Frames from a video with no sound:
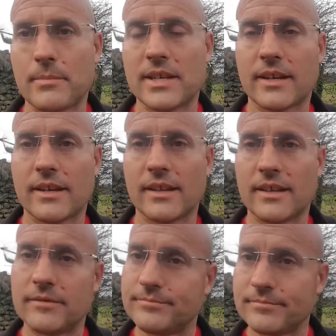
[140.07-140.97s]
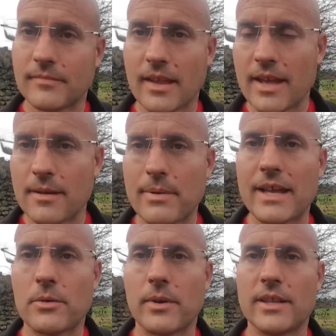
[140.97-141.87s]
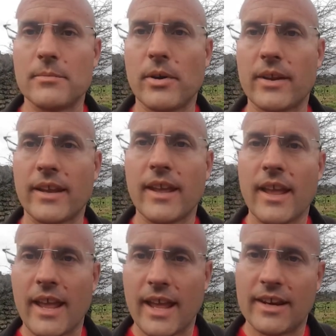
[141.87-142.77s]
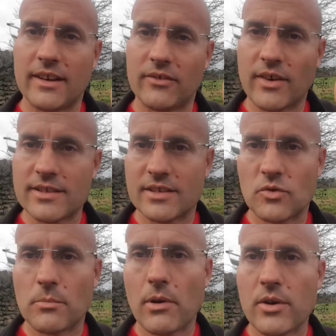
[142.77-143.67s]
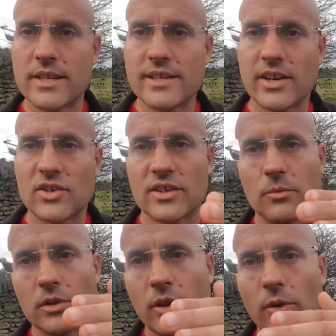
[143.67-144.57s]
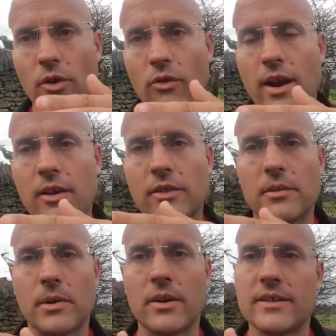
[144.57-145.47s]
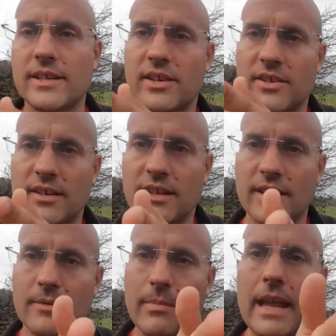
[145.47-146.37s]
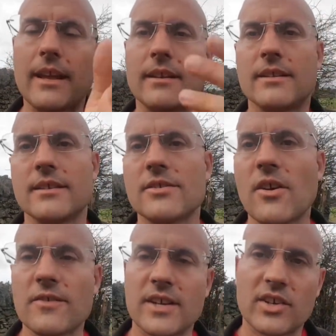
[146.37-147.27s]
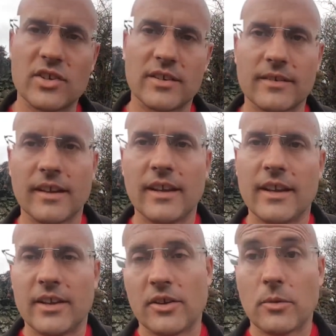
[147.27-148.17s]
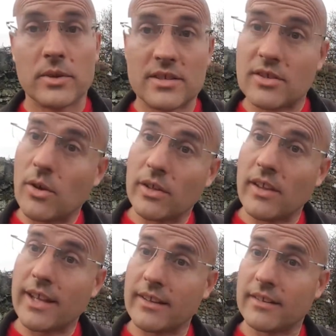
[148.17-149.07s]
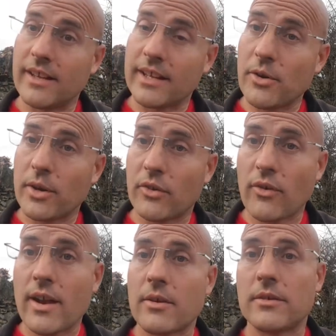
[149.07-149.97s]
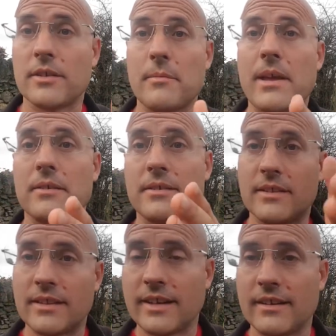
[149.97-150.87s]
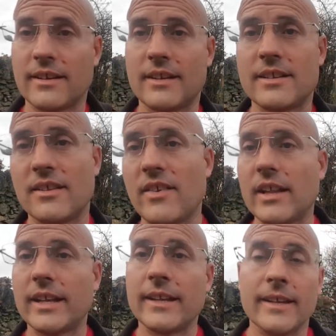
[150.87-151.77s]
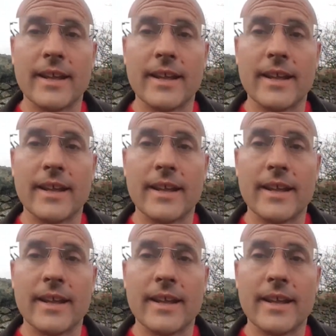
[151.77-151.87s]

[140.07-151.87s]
a particular pathway in the body, and it runs into a bony section, it will go around the bony section and then back into the soft section, you know, which is going like going around a mountain and then into the valley.